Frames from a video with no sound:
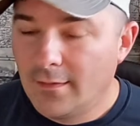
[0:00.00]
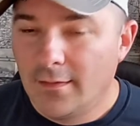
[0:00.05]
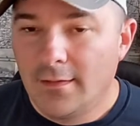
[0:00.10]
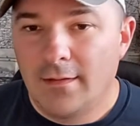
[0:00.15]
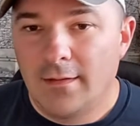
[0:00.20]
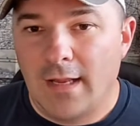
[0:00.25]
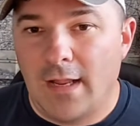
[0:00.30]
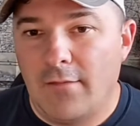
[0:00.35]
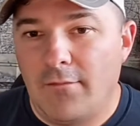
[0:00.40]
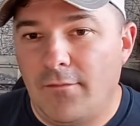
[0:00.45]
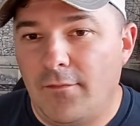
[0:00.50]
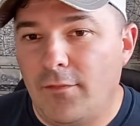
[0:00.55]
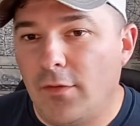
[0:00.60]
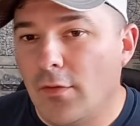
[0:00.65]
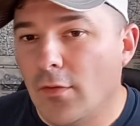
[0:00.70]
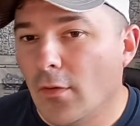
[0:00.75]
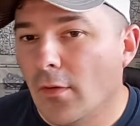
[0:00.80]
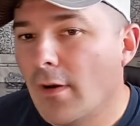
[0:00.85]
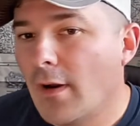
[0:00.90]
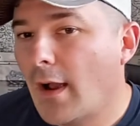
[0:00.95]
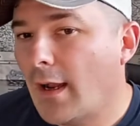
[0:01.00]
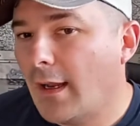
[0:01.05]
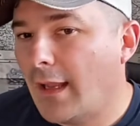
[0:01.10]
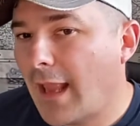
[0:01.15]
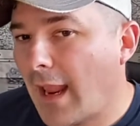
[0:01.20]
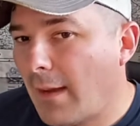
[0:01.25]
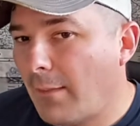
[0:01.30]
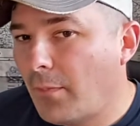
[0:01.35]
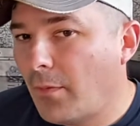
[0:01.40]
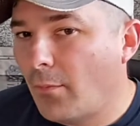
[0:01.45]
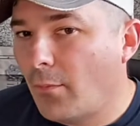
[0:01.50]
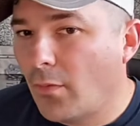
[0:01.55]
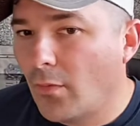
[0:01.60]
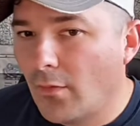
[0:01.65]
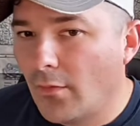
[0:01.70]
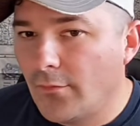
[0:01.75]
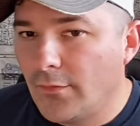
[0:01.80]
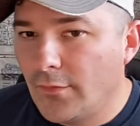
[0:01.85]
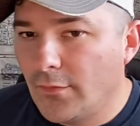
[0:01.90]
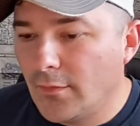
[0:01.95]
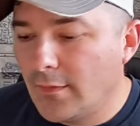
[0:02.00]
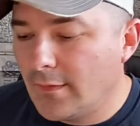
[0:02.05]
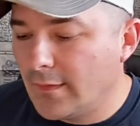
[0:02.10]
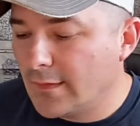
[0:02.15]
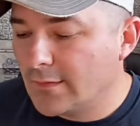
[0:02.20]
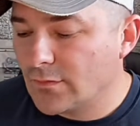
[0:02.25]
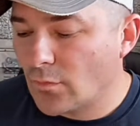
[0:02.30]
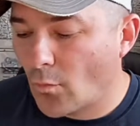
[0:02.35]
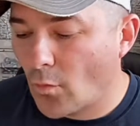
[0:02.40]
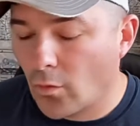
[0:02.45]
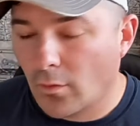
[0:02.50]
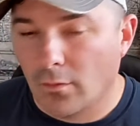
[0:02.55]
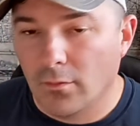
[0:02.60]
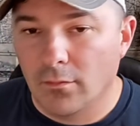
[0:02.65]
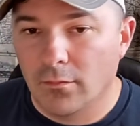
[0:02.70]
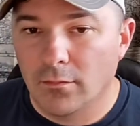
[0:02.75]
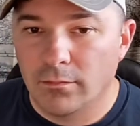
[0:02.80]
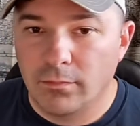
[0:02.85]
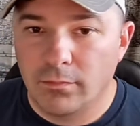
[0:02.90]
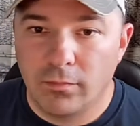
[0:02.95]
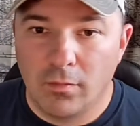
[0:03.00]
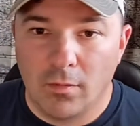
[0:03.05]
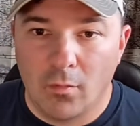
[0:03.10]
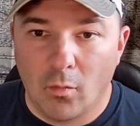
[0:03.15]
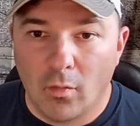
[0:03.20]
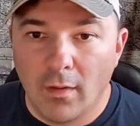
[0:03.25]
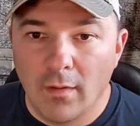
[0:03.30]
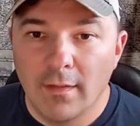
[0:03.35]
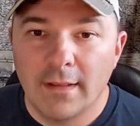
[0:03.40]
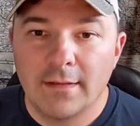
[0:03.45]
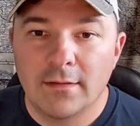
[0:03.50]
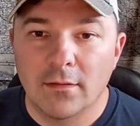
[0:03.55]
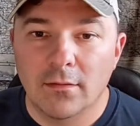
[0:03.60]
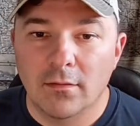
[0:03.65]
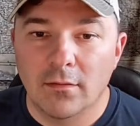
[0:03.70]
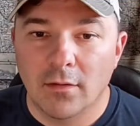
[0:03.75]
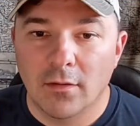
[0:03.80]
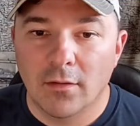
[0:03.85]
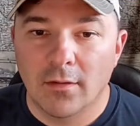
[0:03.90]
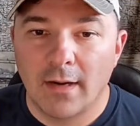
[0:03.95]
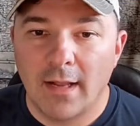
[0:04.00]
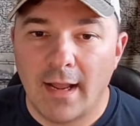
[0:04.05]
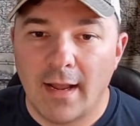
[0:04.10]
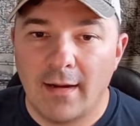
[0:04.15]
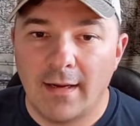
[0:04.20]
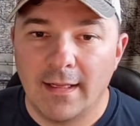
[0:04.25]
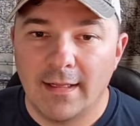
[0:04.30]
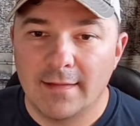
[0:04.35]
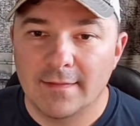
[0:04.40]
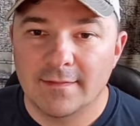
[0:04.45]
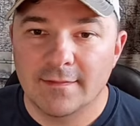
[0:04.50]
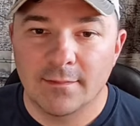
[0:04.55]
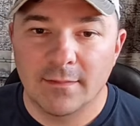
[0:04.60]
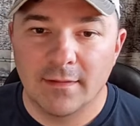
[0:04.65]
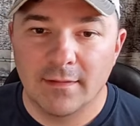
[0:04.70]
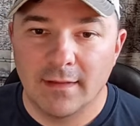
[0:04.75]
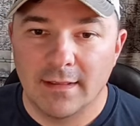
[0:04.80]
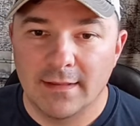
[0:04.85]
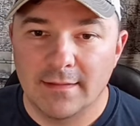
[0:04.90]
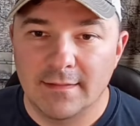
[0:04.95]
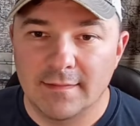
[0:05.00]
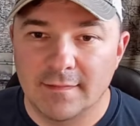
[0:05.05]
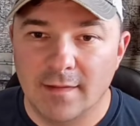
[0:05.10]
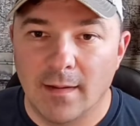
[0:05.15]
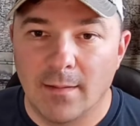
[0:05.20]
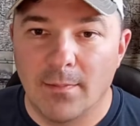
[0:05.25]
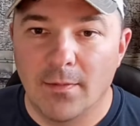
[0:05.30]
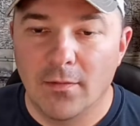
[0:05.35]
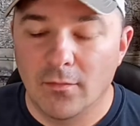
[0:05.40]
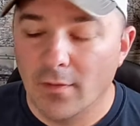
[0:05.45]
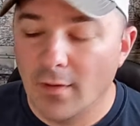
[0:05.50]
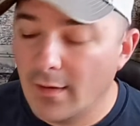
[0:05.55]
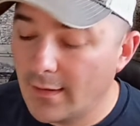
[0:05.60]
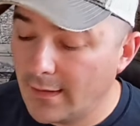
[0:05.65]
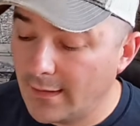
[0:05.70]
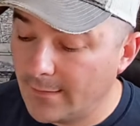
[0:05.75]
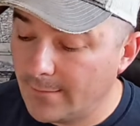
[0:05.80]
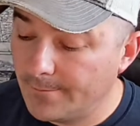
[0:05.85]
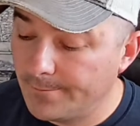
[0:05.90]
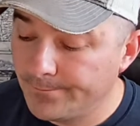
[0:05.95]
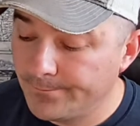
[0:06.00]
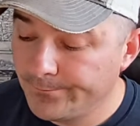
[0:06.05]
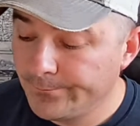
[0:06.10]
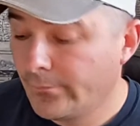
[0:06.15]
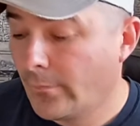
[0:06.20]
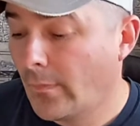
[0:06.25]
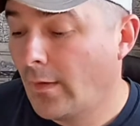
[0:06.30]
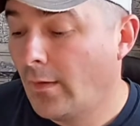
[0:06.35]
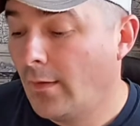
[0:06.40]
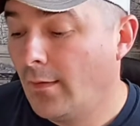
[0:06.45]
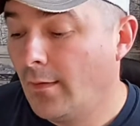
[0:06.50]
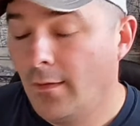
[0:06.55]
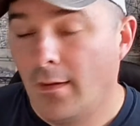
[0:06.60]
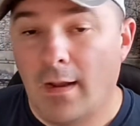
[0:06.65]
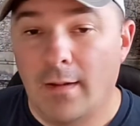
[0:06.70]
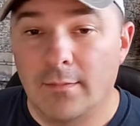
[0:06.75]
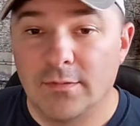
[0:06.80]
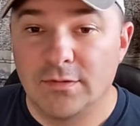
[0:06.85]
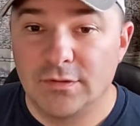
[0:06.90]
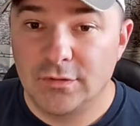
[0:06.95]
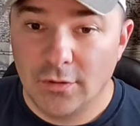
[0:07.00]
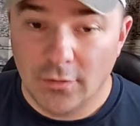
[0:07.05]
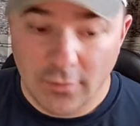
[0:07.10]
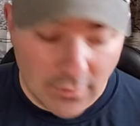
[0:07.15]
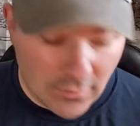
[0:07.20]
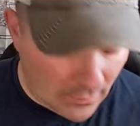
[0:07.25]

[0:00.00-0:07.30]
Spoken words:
If you're not capable of doing this or willing to learn how to get something like this up and running, I'm sure you can